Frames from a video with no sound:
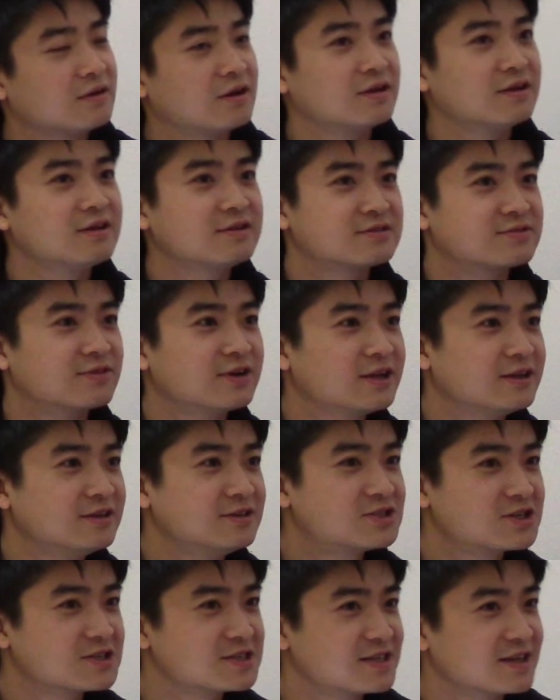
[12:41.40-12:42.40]
I think it's really
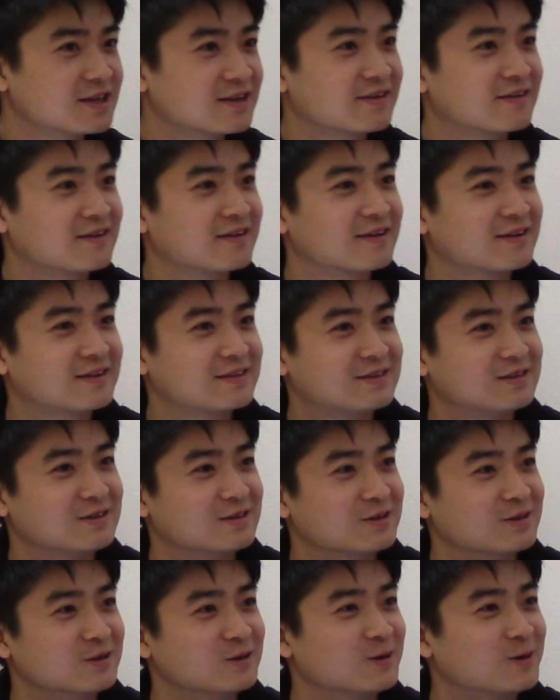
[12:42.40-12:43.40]
interesting
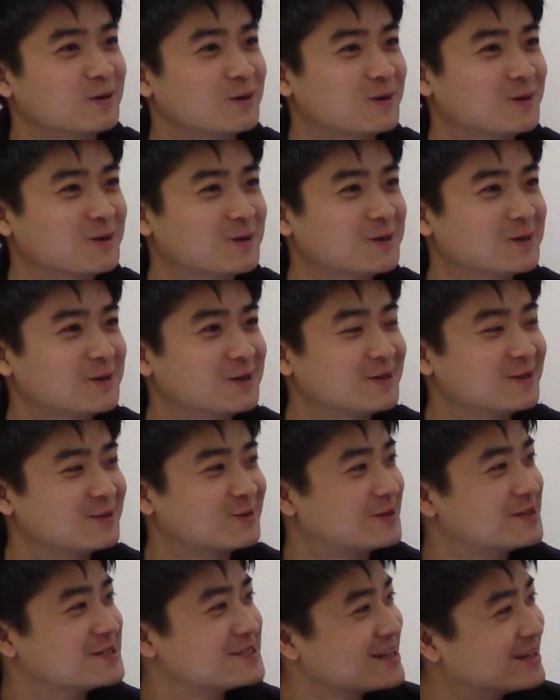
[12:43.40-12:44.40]
to
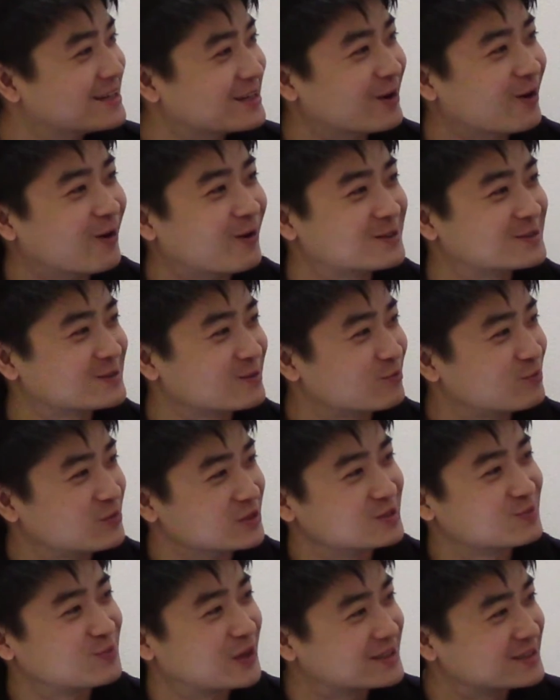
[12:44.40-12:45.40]
understand your sort of
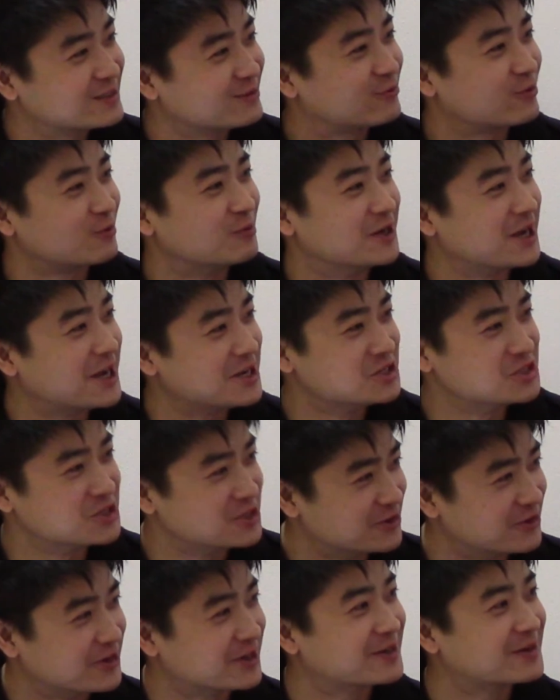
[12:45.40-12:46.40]
perspective from an
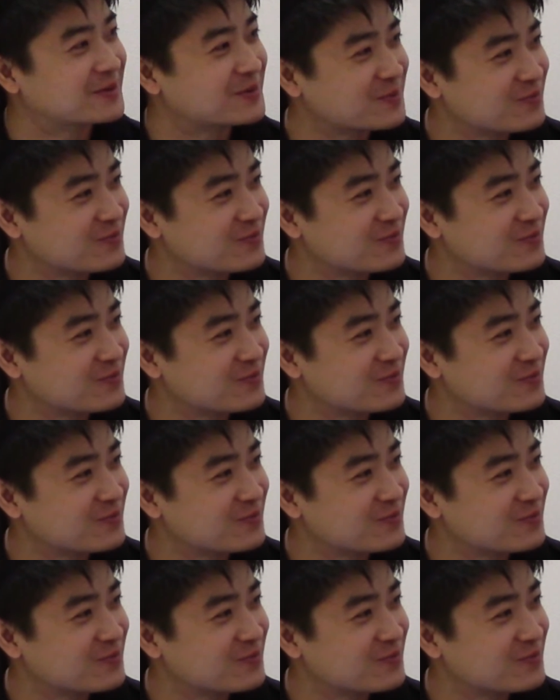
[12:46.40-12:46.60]
engineering